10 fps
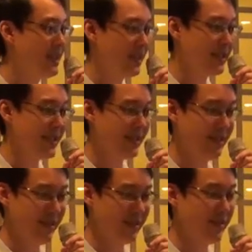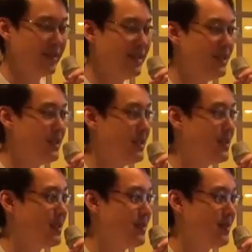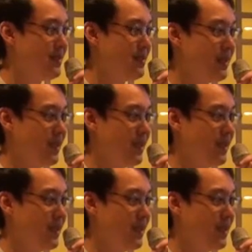the Heqin is a